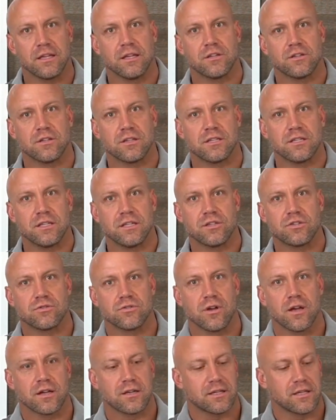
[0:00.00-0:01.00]
into the
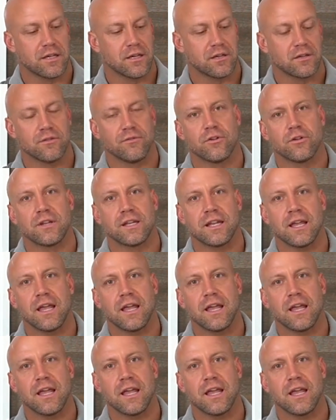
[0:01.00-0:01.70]
destruct, again, converting